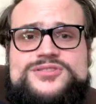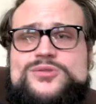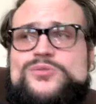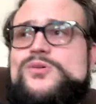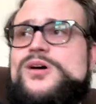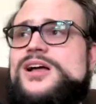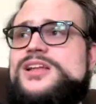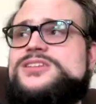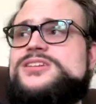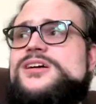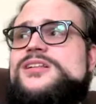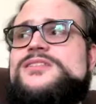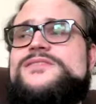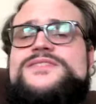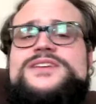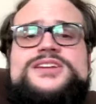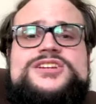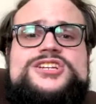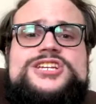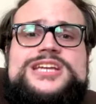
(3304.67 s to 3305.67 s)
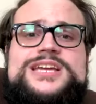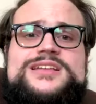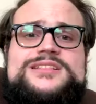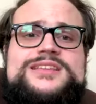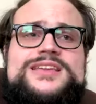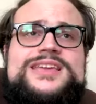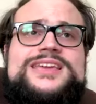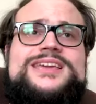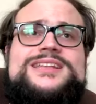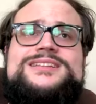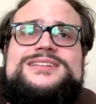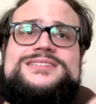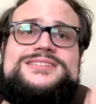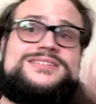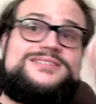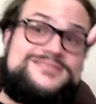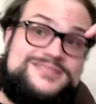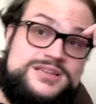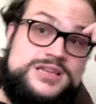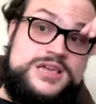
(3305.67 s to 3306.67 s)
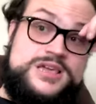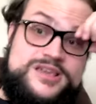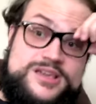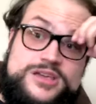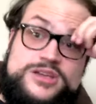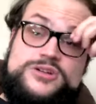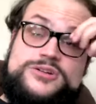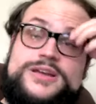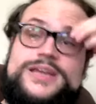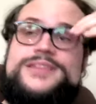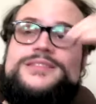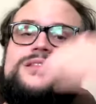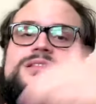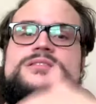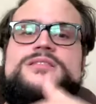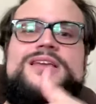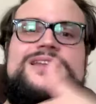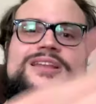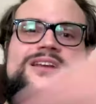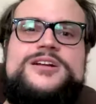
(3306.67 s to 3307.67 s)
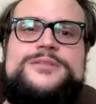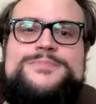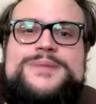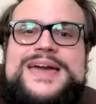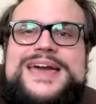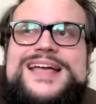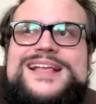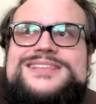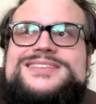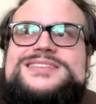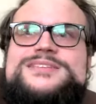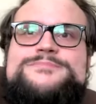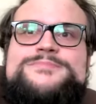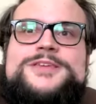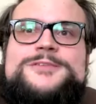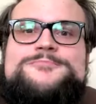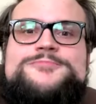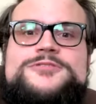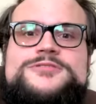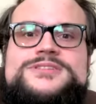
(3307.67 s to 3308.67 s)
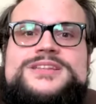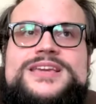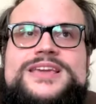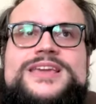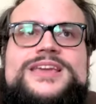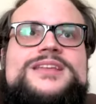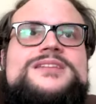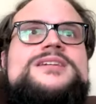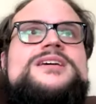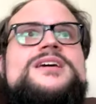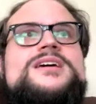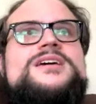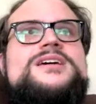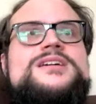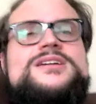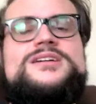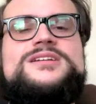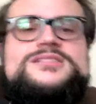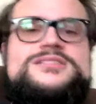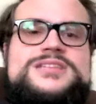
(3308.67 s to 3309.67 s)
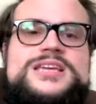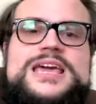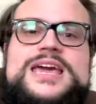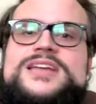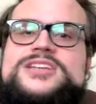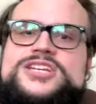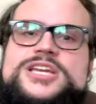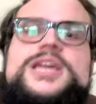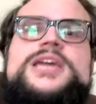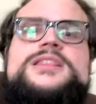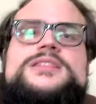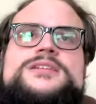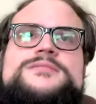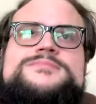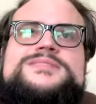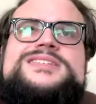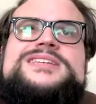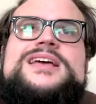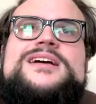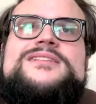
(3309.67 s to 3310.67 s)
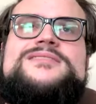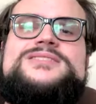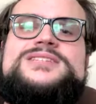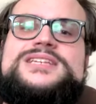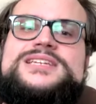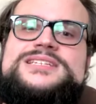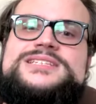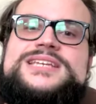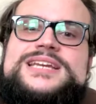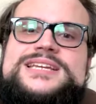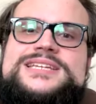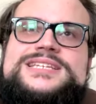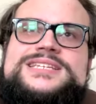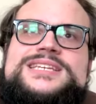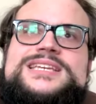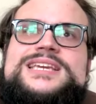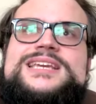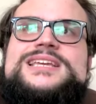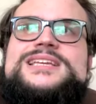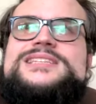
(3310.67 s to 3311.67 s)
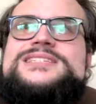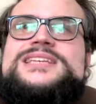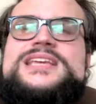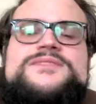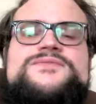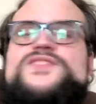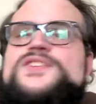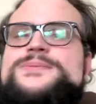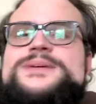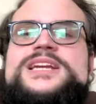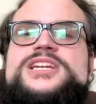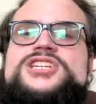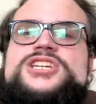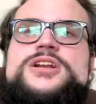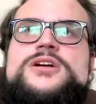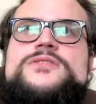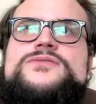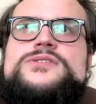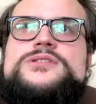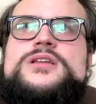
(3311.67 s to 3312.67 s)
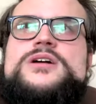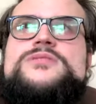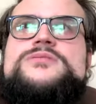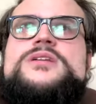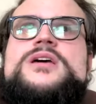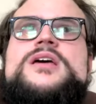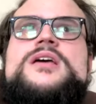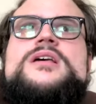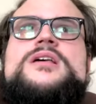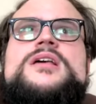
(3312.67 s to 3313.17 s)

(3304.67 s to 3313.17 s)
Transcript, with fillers: to watch all of his shit. Like, he doesn't create the linear paths that people need to educate themselves concisely. It's information overload.